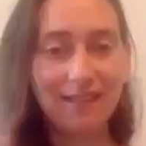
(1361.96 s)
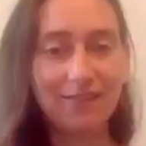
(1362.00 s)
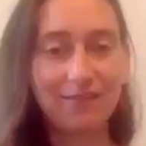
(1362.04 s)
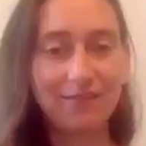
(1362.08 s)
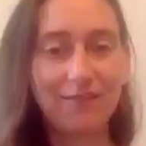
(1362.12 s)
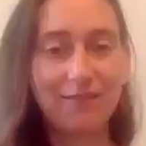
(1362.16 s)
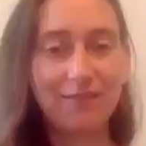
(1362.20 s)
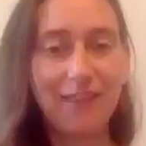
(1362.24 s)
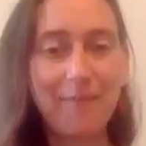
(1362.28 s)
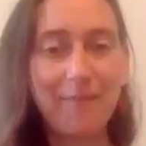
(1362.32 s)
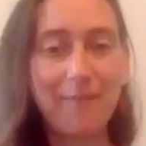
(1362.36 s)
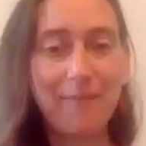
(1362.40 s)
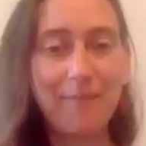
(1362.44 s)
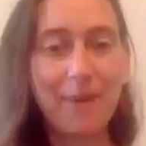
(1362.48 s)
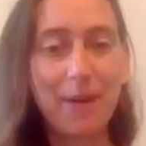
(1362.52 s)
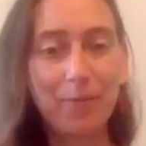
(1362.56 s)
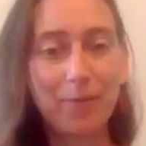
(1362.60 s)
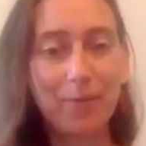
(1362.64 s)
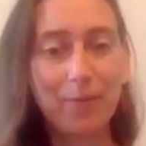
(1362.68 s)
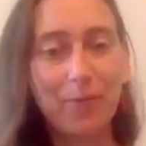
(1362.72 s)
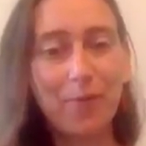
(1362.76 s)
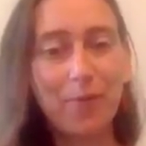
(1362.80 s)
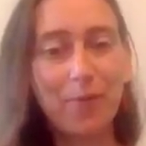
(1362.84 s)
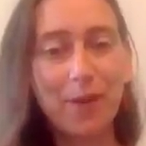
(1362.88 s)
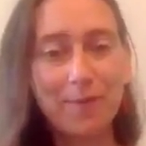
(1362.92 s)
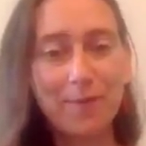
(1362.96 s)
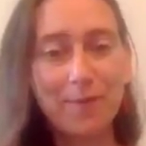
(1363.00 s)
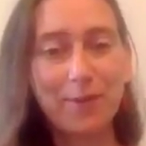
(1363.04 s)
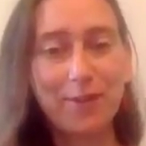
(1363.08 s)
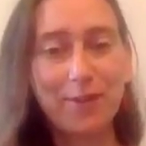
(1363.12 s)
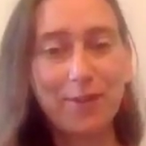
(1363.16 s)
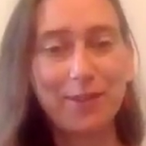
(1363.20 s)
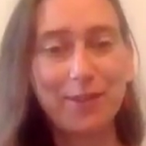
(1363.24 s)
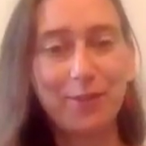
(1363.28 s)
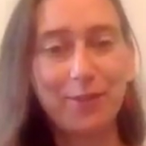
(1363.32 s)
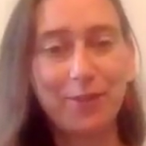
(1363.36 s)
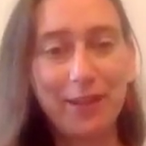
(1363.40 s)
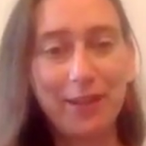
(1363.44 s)
wrap up with one more
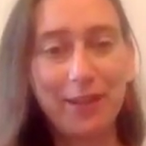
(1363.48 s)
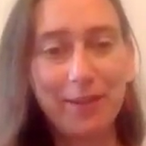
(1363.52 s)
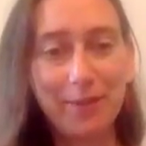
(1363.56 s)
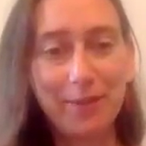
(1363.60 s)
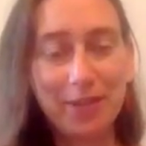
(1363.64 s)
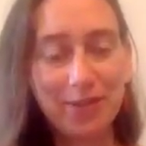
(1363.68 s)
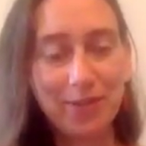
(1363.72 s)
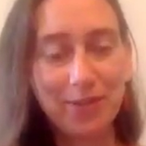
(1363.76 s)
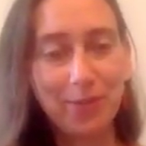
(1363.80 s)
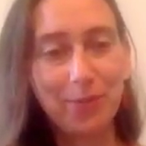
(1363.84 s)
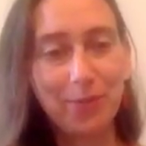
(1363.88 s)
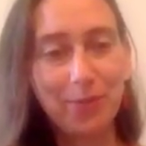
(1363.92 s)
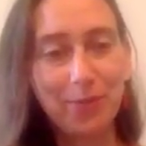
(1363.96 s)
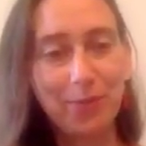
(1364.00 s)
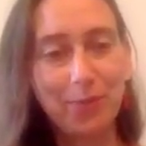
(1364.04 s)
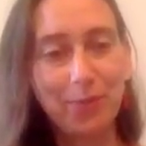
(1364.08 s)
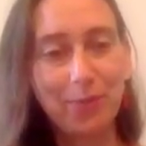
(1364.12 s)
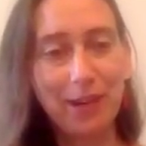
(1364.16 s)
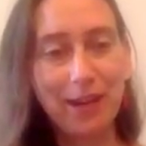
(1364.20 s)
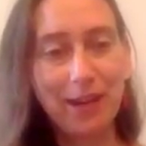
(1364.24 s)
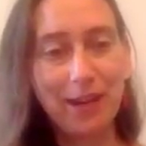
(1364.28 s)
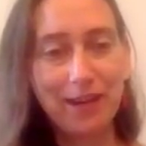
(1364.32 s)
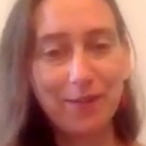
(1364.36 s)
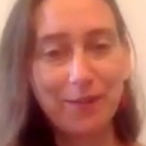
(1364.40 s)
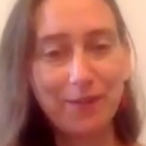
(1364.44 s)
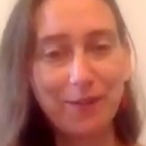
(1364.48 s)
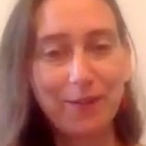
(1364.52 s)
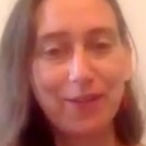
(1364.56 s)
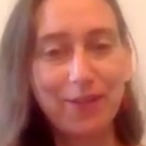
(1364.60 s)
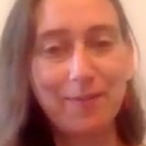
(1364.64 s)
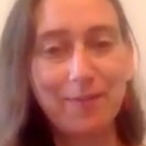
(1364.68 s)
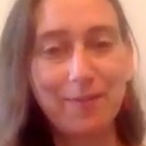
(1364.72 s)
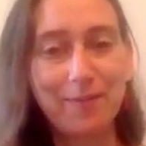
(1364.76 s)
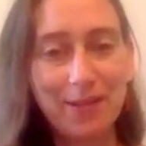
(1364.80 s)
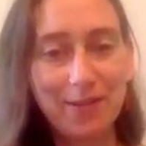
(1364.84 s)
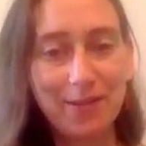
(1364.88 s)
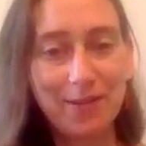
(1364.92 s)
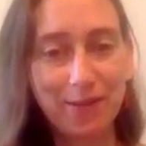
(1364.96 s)
story, which when I
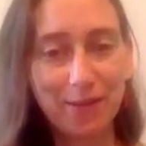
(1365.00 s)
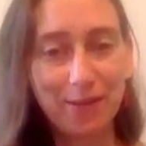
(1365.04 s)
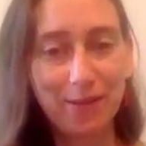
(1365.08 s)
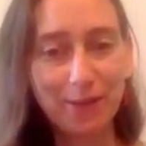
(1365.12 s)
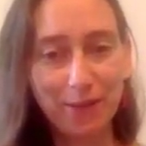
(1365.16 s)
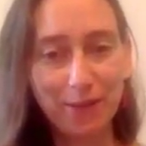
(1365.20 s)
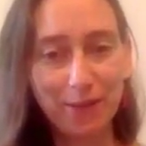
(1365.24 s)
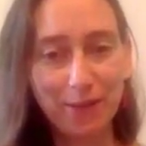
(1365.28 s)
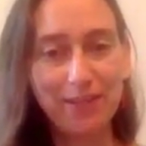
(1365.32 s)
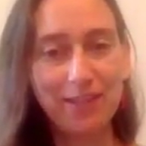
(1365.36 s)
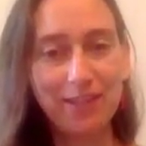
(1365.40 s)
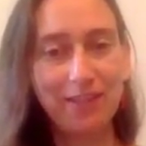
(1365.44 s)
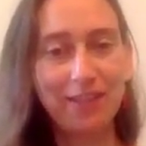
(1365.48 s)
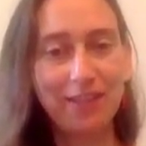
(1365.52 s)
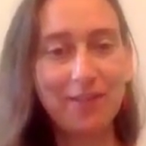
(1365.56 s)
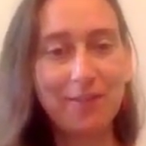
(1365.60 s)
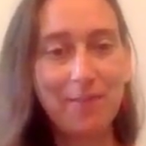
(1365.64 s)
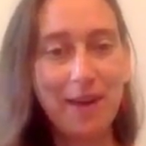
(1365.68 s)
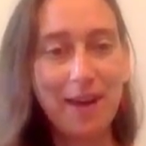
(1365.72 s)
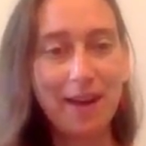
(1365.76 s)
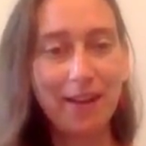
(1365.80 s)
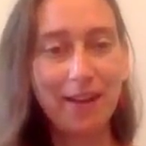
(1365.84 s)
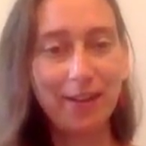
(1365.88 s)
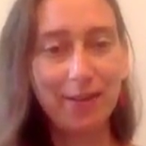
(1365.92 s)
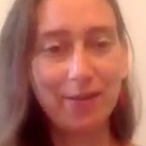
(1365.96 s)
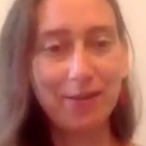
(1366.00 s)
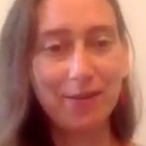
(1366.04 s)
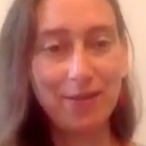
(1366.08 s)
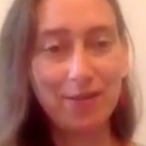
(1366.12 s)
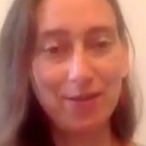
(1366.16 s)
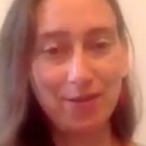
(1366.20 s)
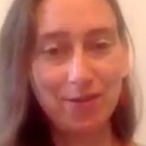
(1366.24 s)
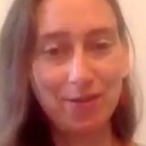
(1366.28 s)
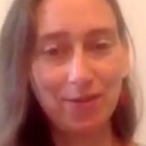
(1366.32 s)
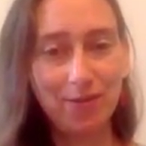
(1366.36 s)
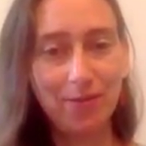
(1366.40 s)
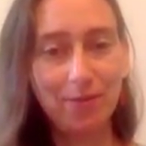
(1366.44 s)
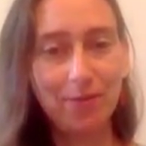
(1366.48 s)
first met you the first year at Kripalu,
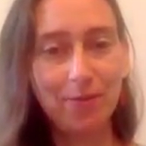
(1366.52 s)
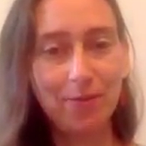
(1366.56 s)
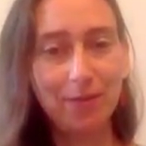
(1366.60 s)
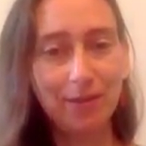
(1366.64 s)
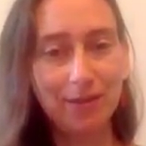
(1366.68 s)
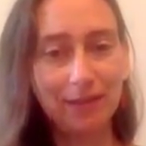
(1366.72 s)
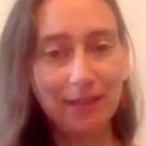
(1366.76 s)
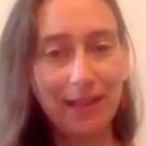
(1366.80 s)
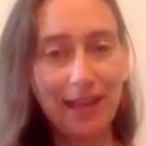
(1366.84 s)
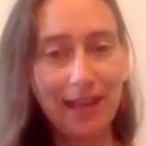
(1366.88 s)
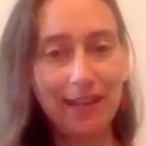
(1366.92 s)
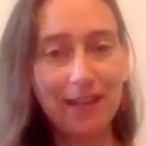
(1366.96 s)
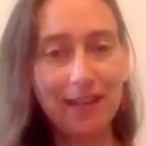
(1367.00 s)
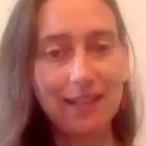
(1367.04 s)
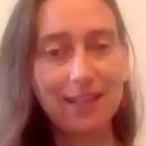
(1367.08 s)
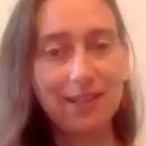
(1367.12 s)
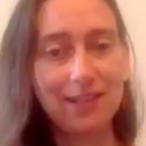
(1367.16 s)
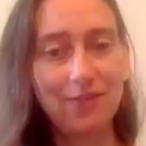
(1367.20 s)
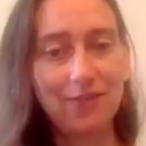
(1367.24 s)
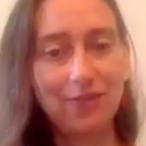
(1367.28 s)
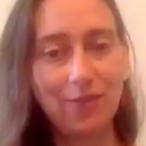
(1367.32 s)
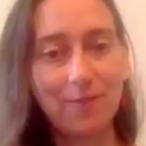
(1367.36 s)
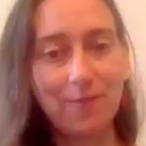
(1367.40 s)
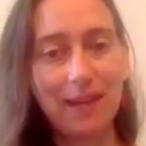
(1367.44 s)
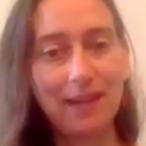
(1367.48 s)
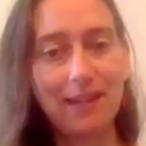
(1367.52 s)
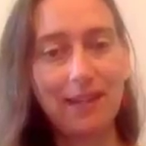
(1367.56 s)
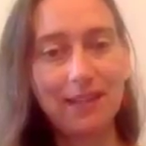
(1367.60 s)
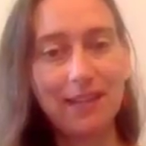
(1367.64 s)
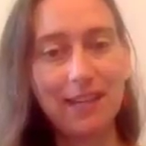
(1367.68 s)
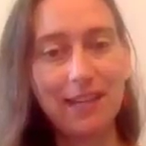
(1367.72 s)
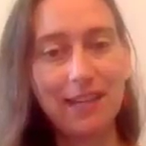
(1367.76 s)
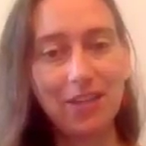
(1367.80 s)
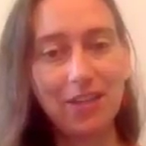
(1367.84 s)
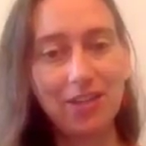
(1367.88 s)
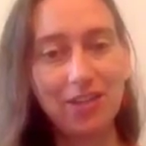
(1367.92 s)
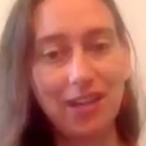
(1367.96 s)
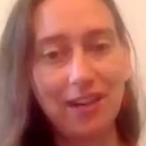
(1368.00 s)
you led us through a
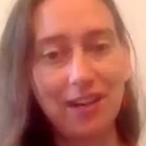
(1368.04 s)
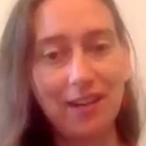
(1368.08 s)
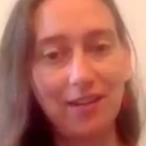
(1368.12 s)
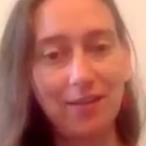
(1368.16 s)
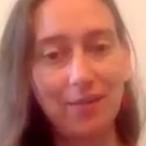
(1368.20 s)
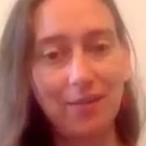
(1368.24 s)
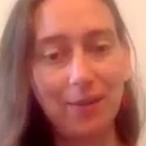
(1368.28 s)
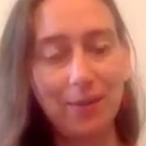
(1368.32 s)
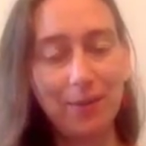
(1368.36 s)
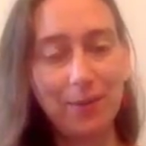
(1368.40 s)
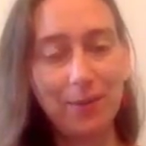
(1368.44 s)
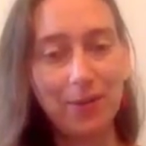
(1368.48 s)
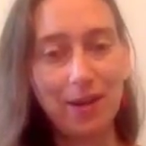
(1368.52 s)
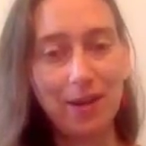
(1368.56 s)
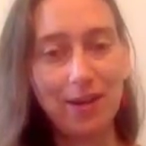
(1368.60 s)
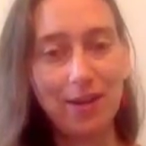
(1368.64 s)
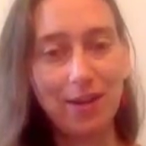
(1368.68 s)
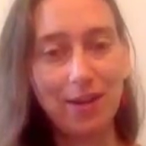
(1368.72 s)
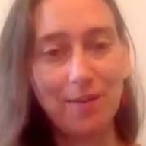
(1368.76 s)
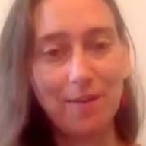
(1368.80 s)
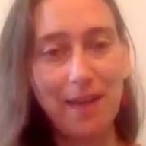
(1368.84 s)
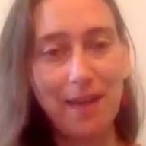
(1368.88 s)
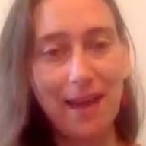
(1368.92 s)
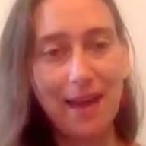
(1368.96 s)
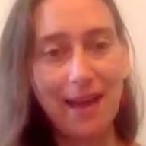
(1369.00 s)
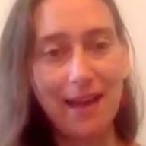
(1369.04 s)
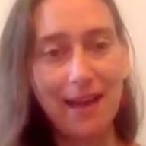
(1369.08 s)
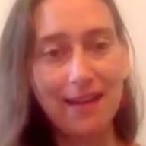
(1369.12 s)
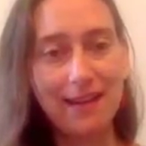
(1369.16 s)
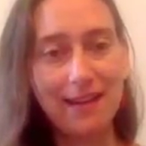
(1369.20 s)
meditation when we were on our mat.